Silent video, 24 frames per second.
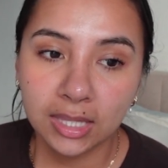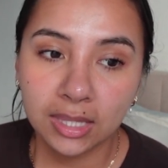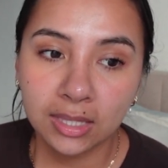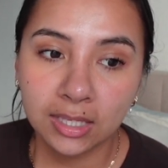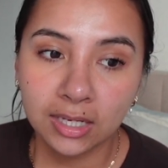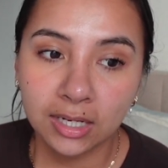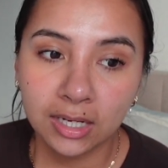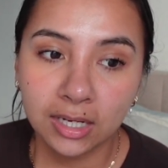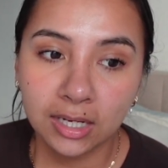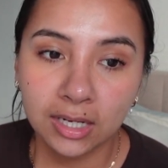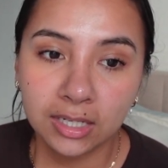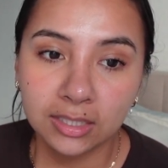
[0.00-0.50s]

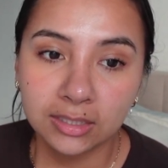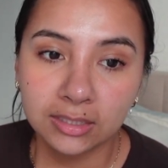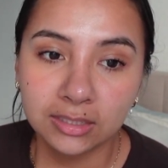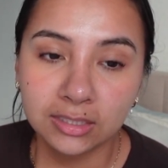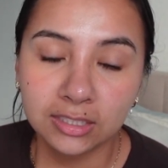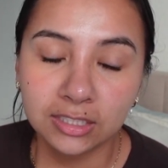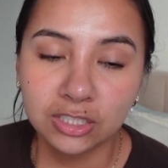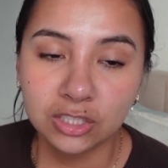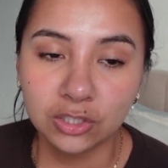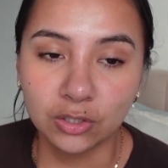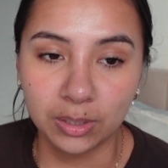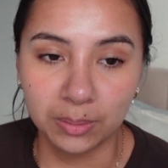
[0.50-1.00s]
the
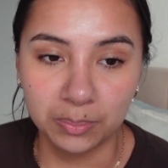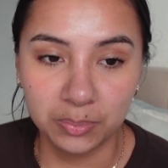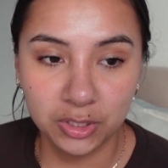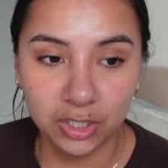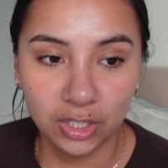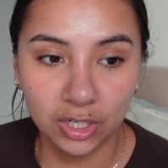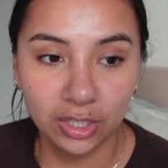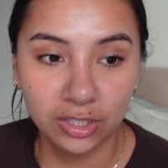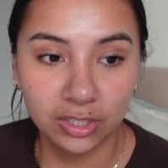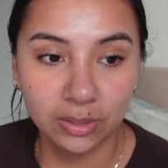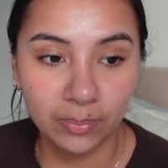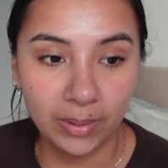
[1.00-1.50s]

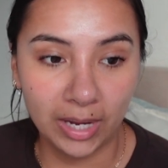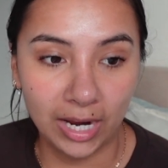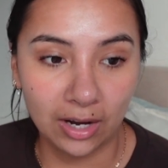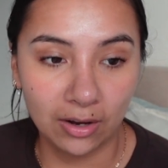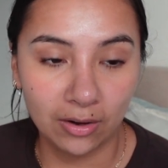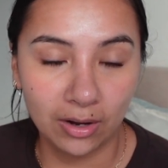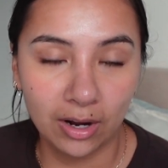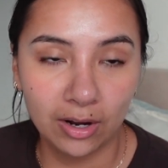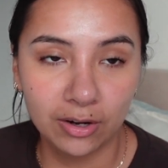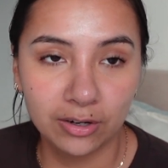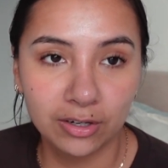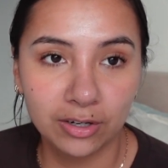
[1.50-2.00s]
description on the
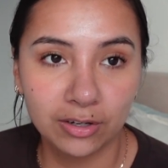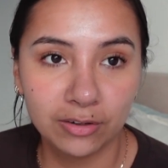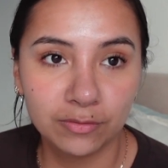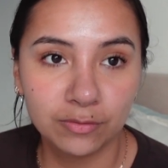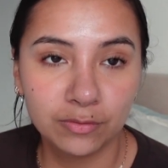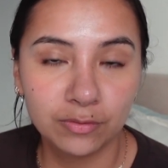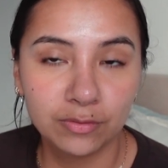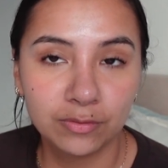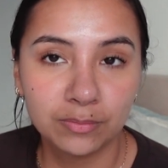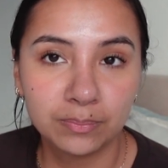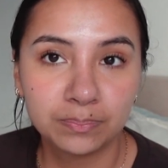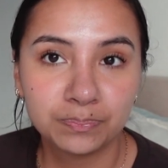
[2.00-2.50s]
background
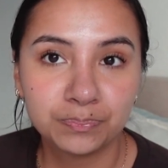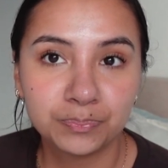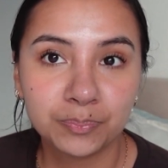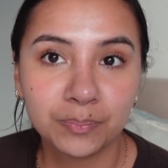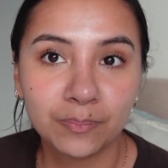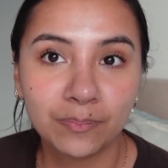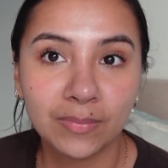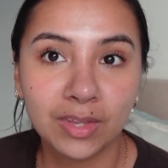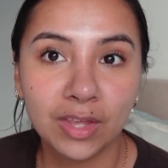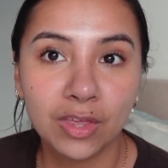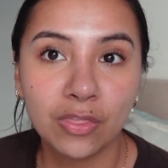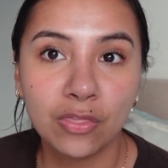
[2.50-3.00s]
of
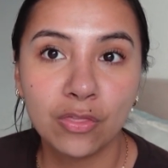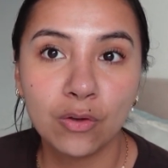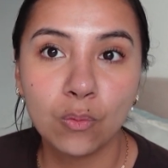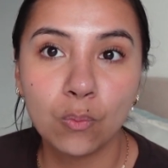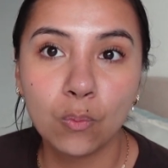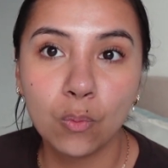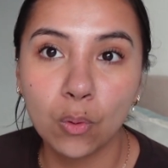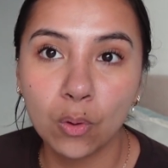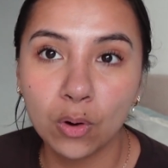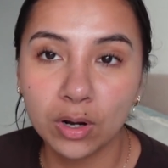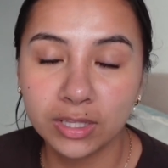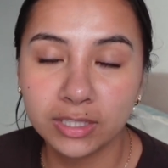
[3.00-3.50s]
the
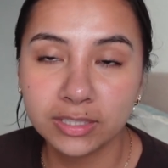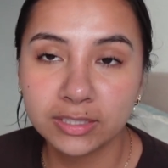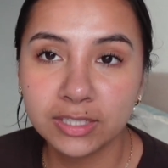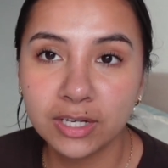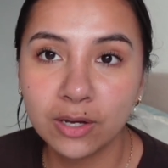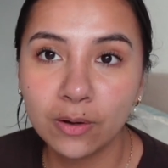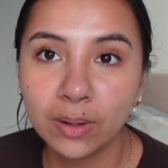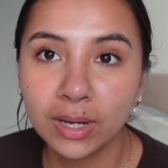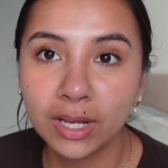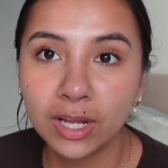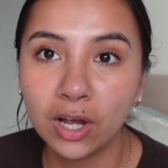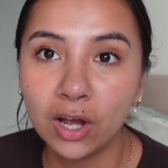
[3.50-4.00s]
war that's
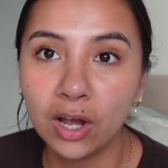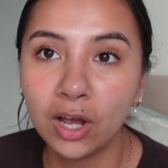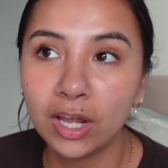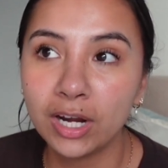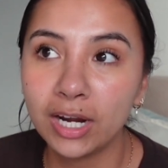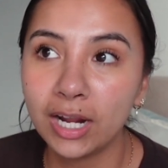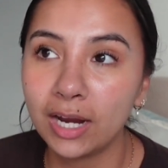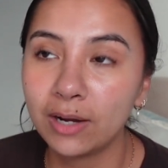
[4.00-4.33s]
going on.